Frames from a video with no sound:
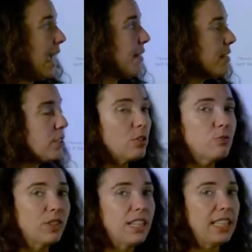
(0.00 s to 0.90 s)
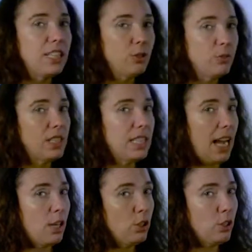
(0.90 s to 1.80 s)
And this is really used in
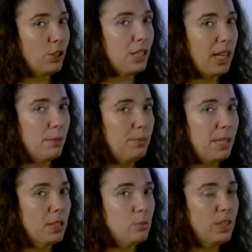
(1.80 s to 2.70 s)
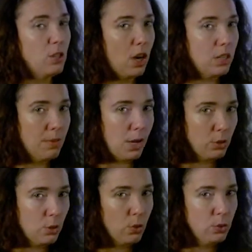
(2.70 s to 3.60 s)
adult learning because we talked about
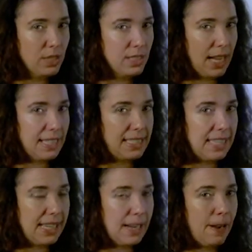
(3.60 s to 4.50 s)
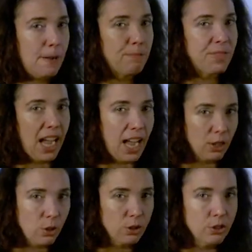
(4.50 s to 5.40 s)
Knowles's idea that
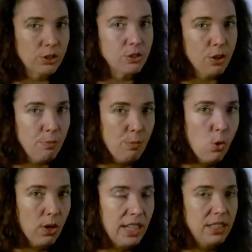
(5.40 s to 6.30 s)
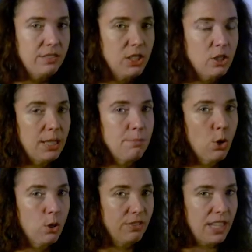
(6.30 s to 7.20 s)
adult learners are more individually
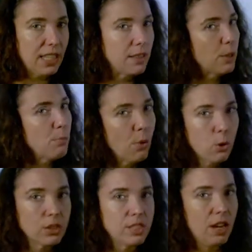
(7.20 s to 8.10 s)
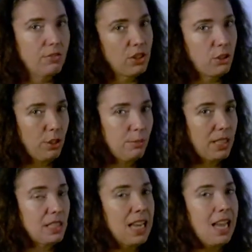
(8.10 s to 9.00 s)
motivated. They're more
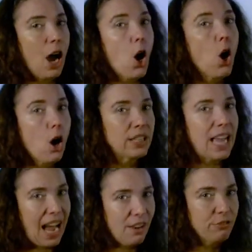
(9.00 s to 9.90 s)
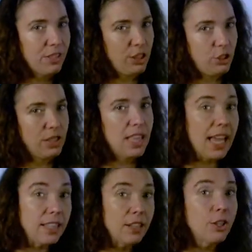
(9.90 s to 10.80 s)
self-determined on average
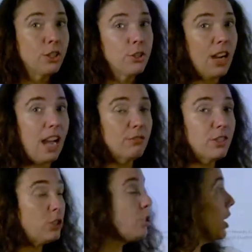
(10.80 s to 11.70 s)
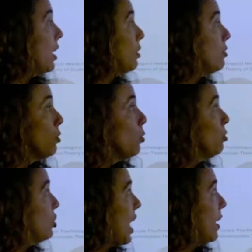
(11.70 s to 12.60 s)
than your average school
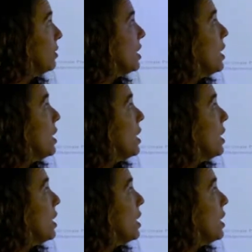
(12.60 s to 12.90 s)
child.